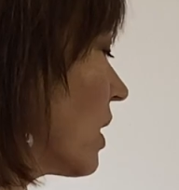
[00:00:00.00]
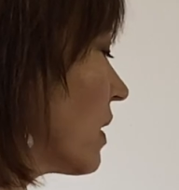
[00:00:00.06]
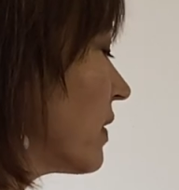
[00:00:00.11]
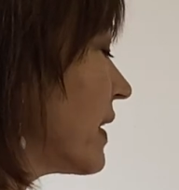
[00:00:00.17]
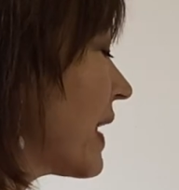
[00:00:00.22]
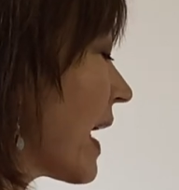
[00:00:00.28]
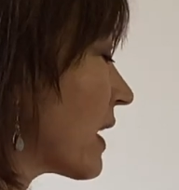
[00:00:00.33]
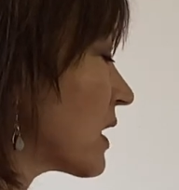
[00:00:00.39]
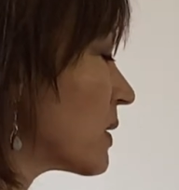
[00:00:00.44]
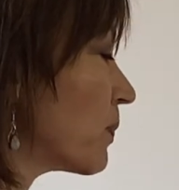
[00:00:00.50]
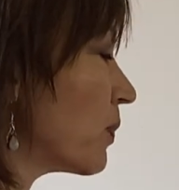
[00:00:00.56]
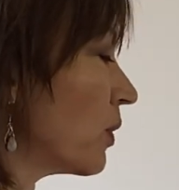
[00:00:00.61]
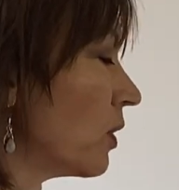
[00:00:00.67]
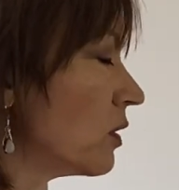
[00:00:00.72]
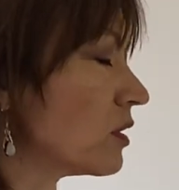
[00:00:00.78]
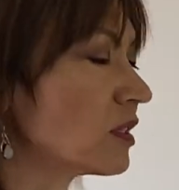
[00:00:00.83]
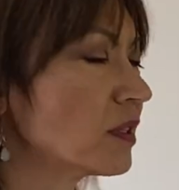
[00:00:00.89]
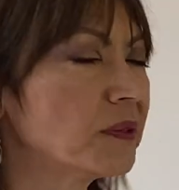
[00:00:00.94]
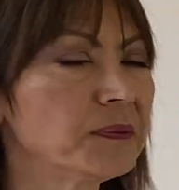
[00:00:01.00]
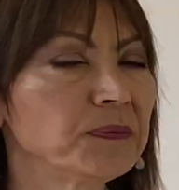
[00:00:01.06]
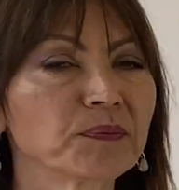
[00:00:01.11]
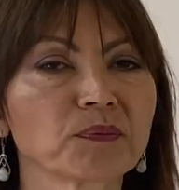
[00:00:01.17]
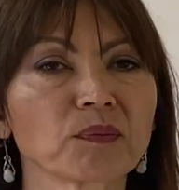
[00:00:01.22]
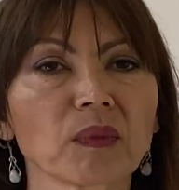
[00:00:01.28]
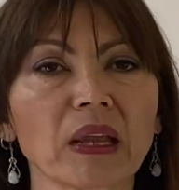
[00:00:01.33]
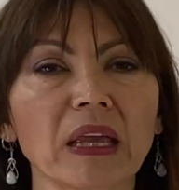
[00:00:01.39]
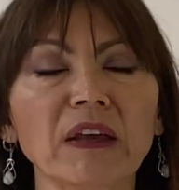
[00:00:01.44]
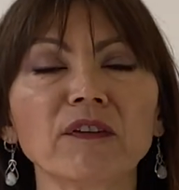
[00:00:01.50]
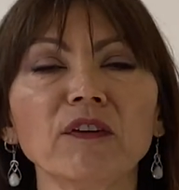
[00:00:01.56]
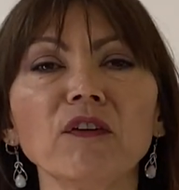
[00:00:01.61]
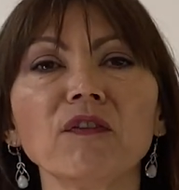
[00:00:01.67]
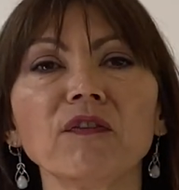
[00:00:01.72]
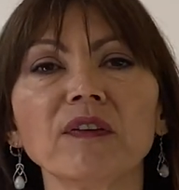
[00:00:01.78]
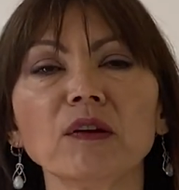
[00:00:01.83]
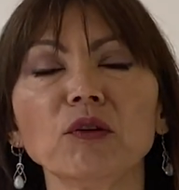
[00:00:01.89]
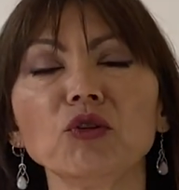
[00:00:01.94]
The expert, if you
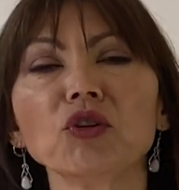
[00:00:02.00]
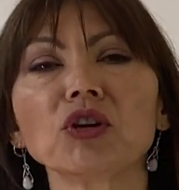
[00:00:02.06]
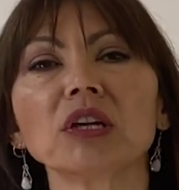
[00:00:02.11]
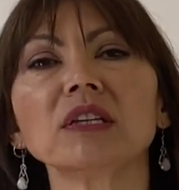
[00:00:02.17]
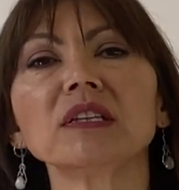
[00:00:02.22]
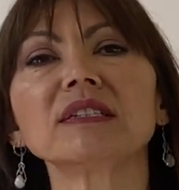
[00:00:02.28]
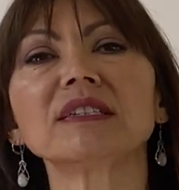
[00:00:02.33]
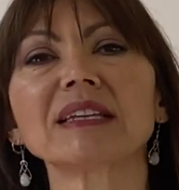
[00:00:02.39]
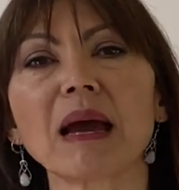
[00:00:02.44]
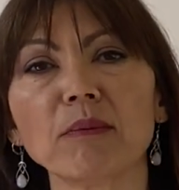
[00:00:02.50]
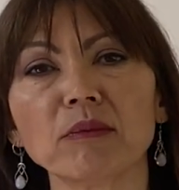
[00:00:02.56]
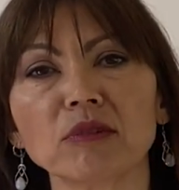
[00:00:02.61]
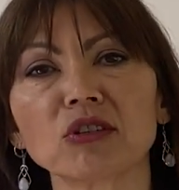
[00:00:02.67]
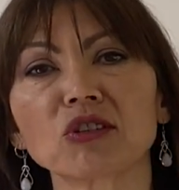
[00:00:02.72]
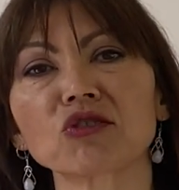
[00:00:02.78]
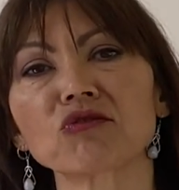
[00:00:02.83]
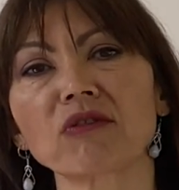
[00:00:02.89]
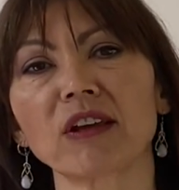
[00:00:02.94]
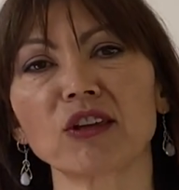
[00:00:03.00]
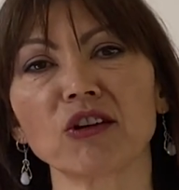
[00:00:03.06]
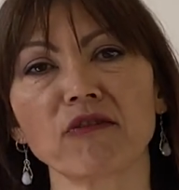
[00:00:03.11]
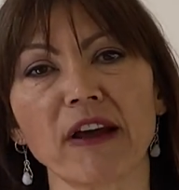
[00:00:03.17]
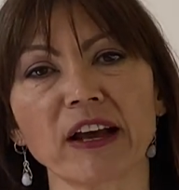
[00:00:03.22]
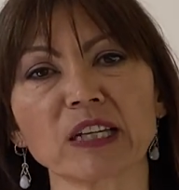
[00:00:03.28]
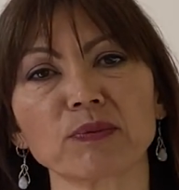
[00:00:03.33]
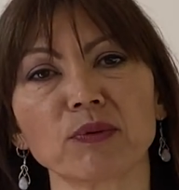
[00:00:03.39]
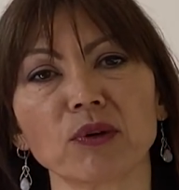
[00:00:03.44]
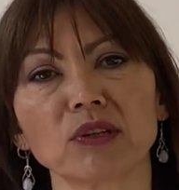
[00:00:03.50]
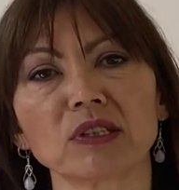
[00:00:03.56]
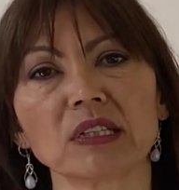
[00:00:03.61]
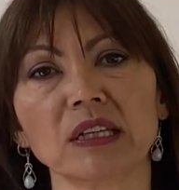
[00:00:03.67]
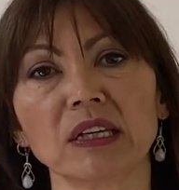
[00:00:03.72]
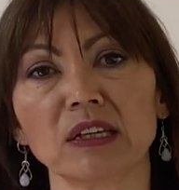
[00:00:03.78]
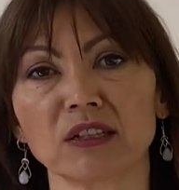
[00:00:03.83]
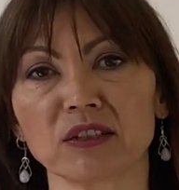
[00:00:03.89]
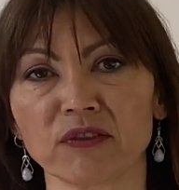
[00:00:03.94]
feel you can demonstrate your
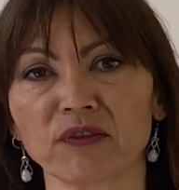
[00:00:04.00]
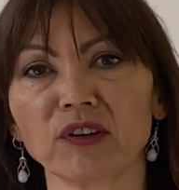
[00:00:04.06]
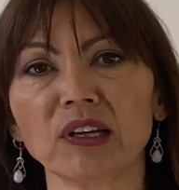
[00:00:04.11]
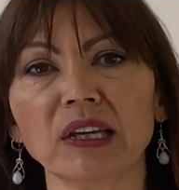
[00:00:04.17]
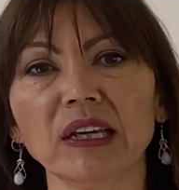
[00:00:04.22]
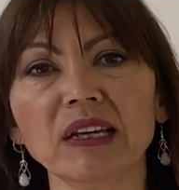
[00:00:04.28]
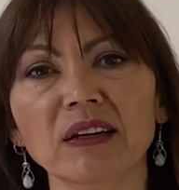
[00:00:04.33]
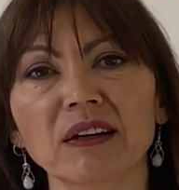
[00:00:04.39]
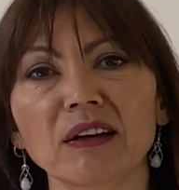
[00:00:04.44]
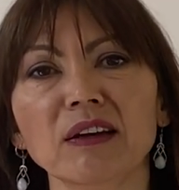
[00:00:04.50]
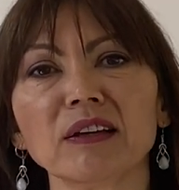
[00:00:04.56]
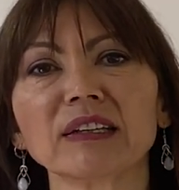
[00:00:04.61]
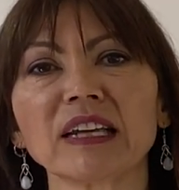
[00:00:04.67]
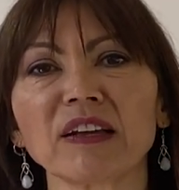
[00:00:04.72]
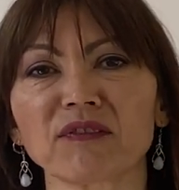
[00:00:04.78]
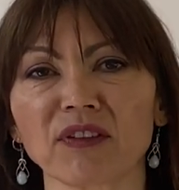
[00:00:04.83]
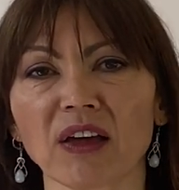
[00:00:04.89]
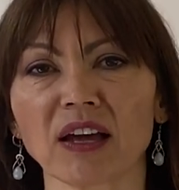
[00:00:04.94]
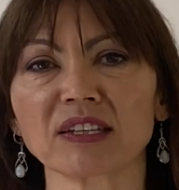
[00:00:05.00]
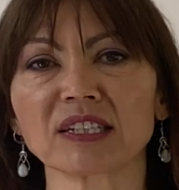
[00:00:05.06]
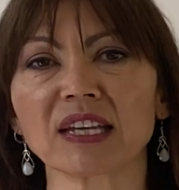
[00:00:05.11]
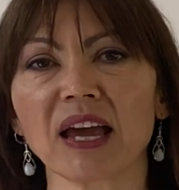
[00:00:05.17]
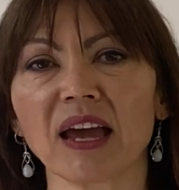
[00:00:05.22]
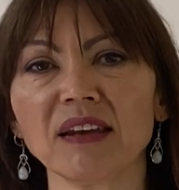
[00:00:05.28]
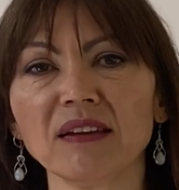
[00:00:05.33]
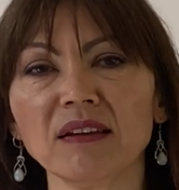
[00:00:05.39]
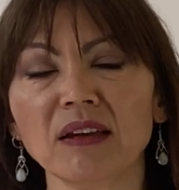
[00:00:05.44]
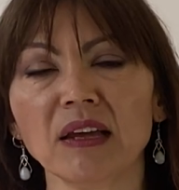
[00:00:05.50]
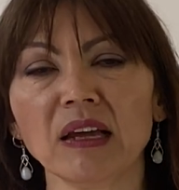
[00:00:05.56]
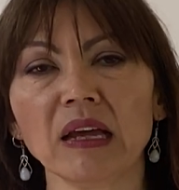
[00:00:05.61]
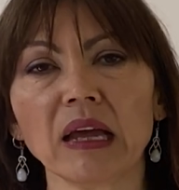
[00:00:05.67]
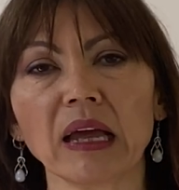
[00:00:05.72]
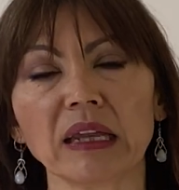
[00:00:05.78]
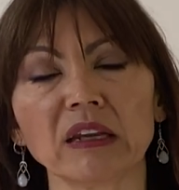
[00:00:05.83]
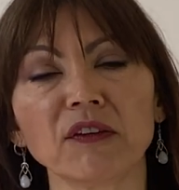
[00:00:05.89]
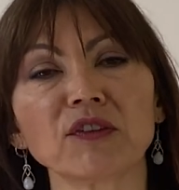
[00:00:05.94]
expertise fully, give that a 10.
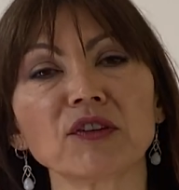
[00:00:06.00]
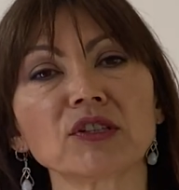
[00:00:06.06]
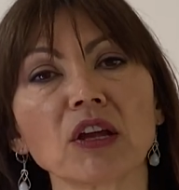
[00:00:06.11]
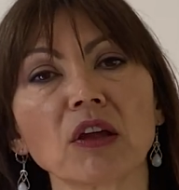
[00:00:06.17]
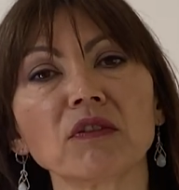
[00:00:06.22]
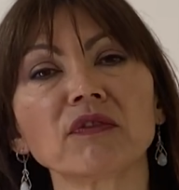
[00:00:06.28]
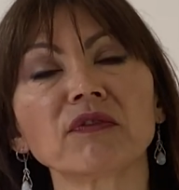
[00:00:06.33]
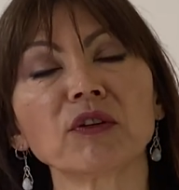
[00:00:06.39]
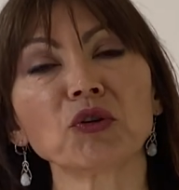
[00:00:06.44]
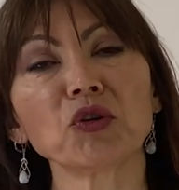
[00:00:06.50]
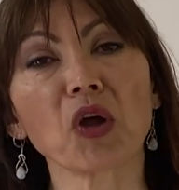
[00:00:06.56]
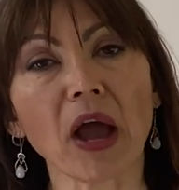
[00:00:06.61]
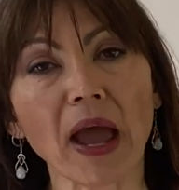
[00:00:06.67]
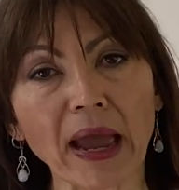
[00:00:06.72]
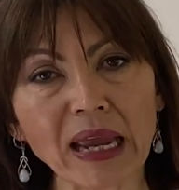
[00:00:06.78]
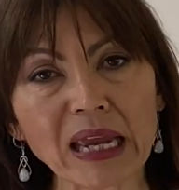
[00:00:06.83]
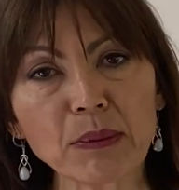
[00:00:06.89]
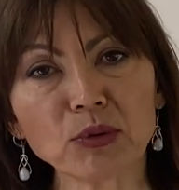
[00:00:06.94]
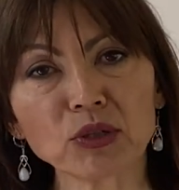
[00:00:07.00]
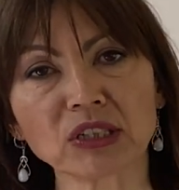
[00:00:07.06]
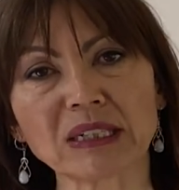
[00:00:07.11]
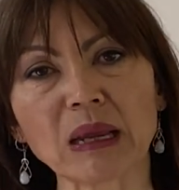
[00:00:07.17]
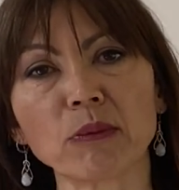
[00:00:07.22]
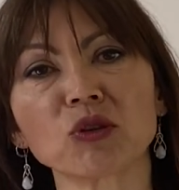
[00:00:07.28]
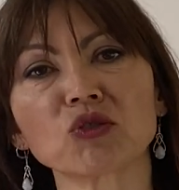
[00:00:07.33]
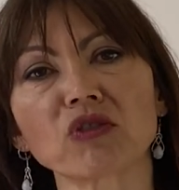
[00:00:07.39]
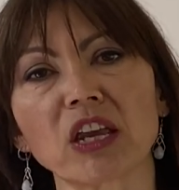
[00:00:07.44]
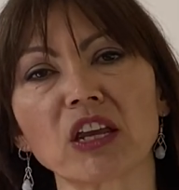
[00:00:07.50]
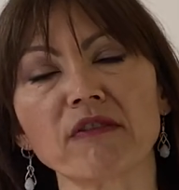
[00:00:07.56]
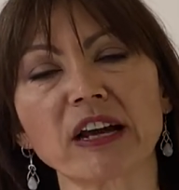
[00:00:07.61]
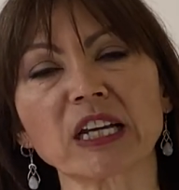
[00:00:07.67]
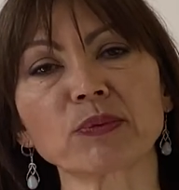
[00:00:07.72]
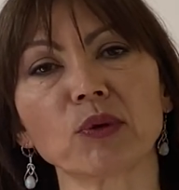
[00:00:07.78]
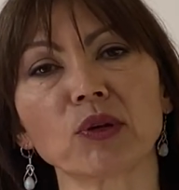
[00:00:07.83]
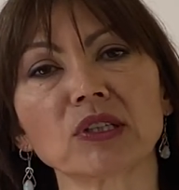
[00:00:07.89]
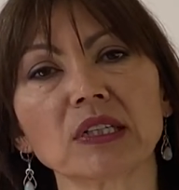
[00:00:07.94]
And if you don't feel you're able to demonstrate your
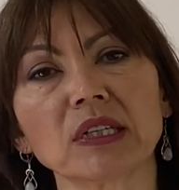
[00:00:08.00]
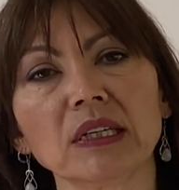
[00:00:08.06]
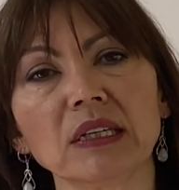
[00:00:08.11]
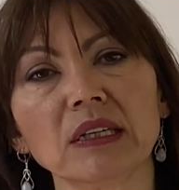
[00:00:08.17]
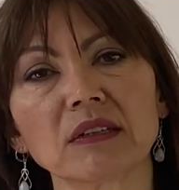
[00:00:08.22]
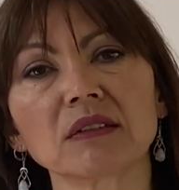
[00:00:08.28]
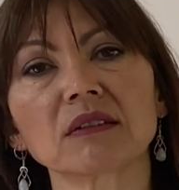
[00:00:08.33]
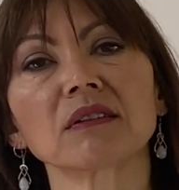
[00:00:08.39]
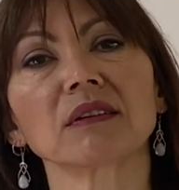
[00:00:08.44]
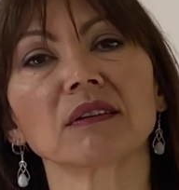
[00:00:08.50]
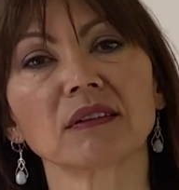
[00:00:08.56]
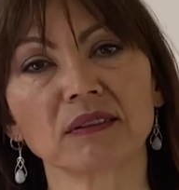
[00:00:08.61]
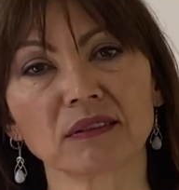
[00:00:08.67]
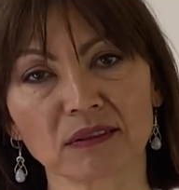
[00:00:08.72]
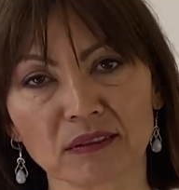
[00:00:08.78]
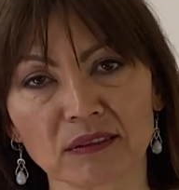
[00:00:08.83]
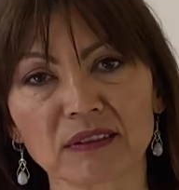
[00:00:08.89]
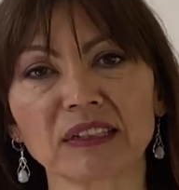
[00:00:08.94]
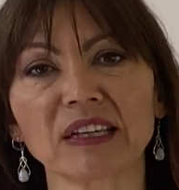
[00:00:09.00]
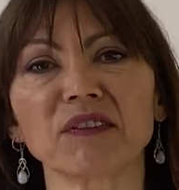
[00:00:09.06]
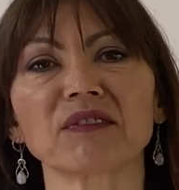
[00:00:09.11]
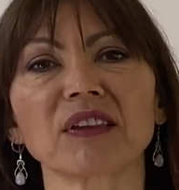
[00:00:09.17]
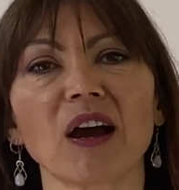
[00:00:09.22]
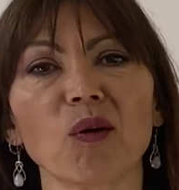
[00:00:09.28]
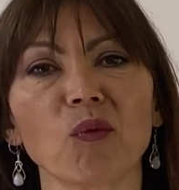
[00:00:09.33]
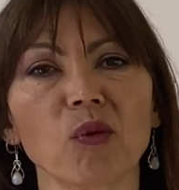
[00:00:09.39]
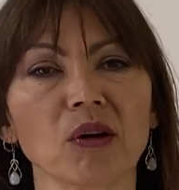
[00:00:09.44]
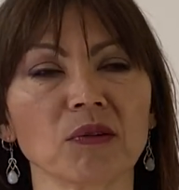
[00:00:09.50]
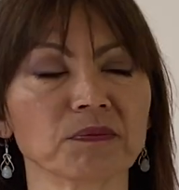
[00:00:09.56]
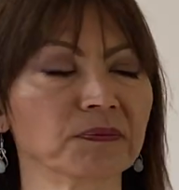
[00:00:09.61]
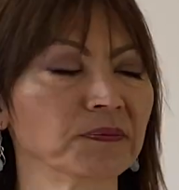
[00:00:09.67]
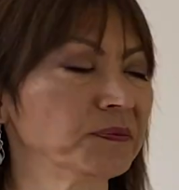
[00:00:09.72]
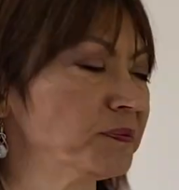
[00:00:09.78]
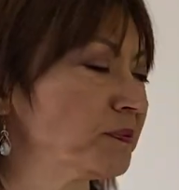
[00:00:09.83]
expertise, give that a 1.